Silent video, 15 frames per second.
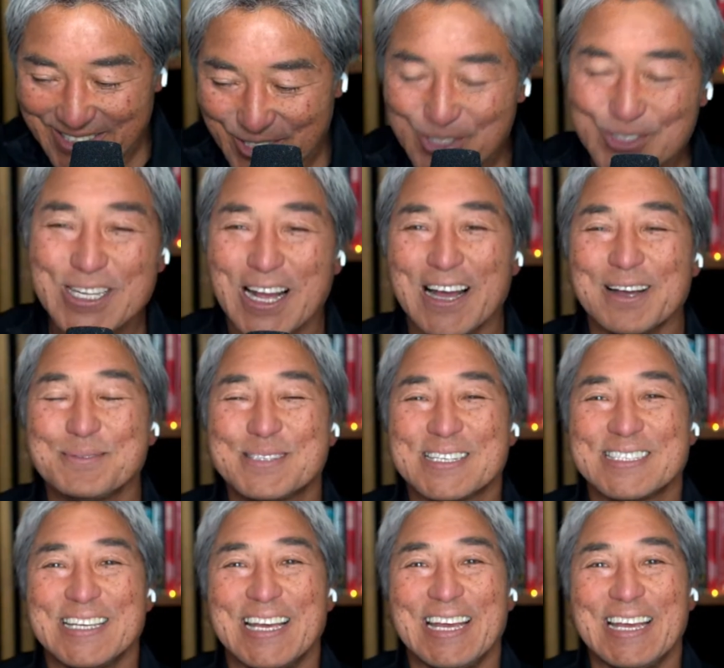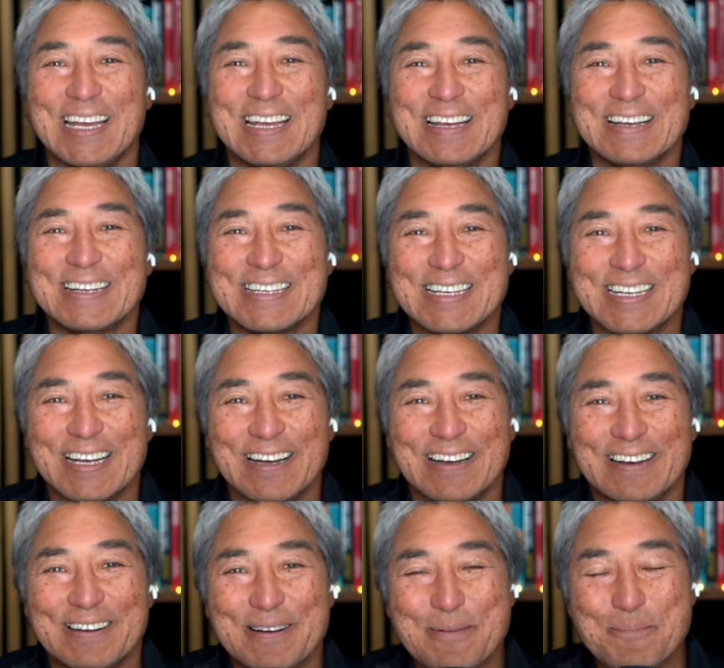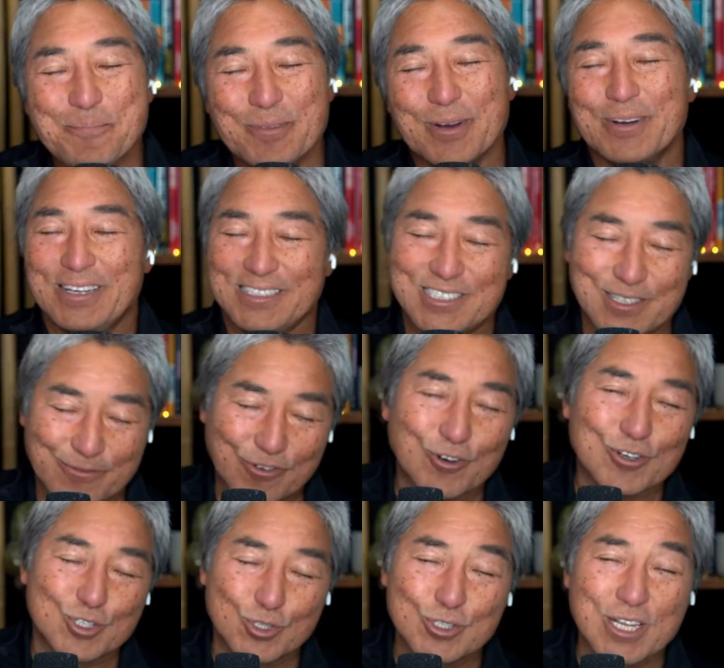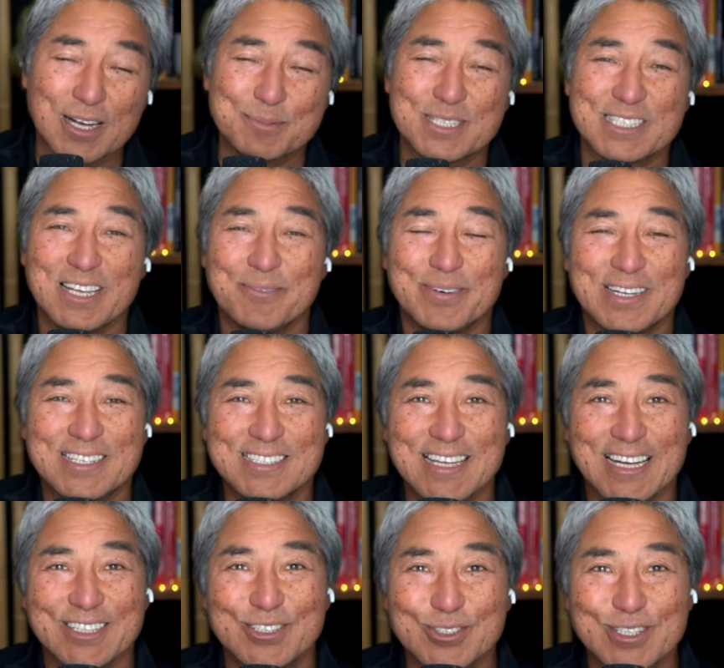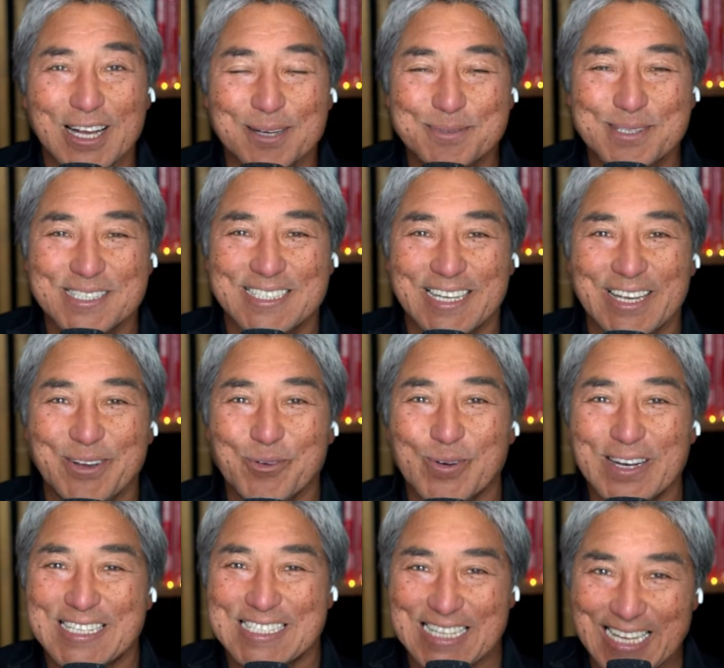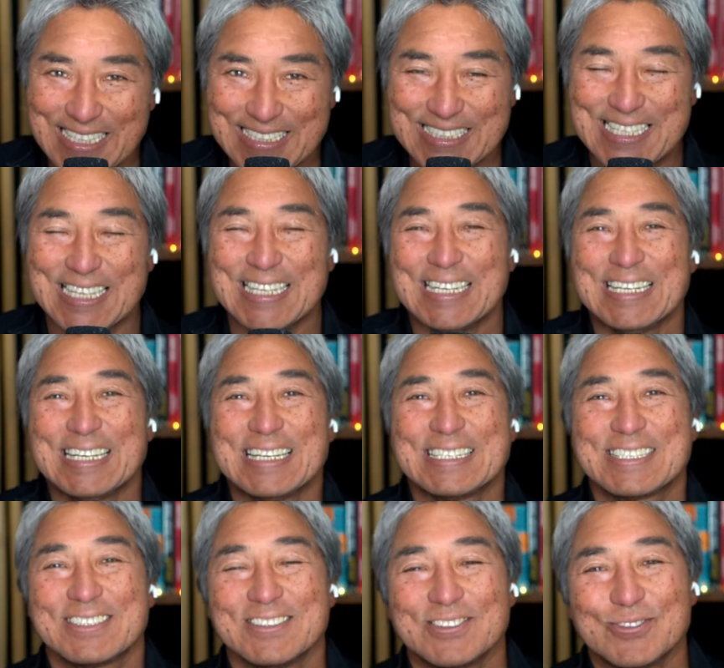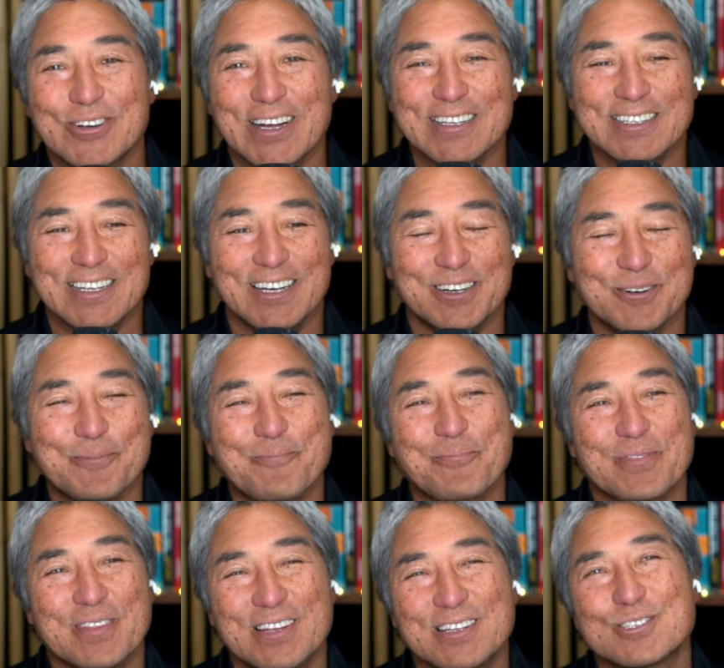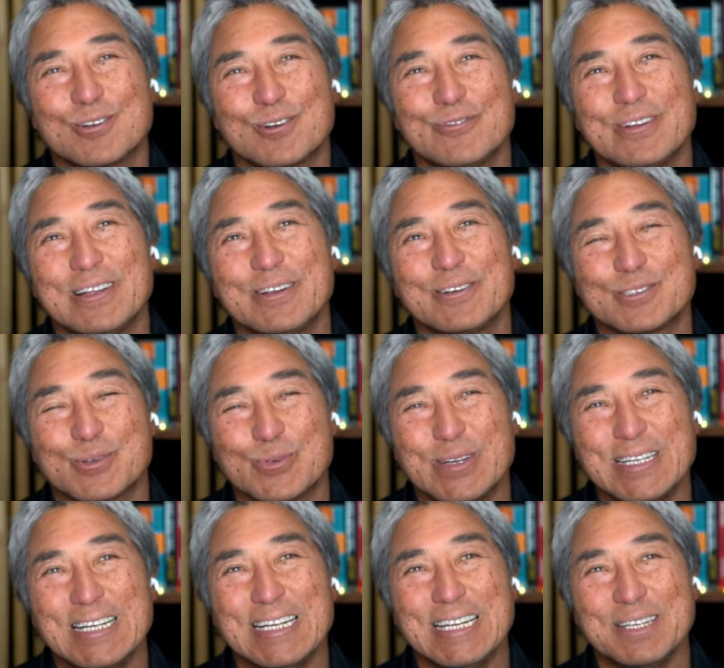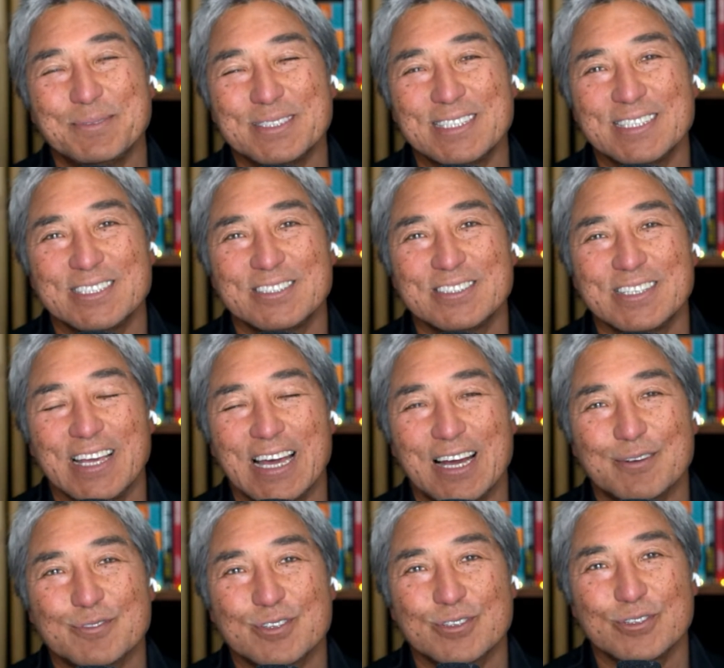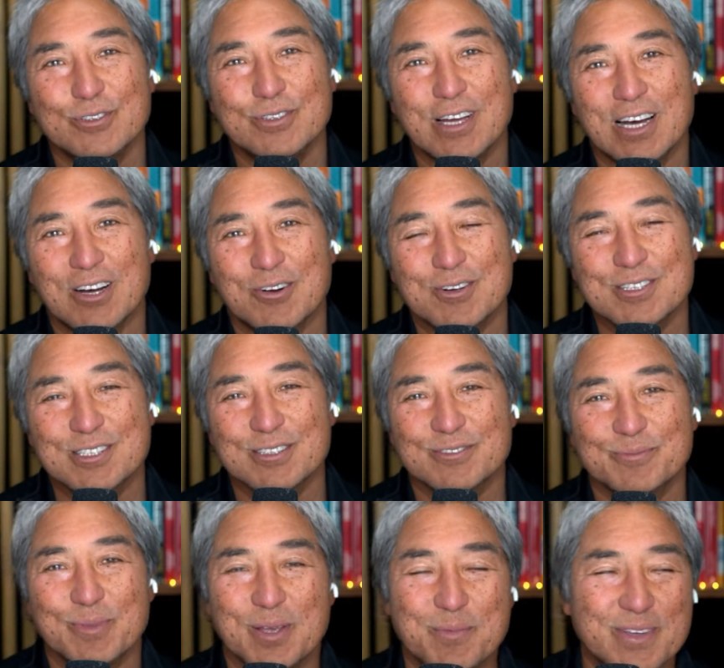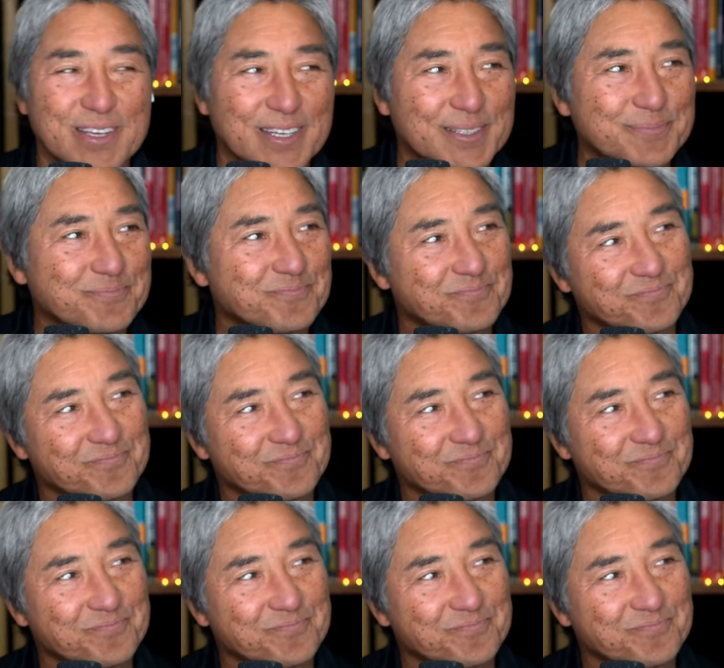2 times a day. It's of course 2 times a day, but it's not 2 times a day when it's light. So right now, surfing is really limited to the afternoon hours of maybe,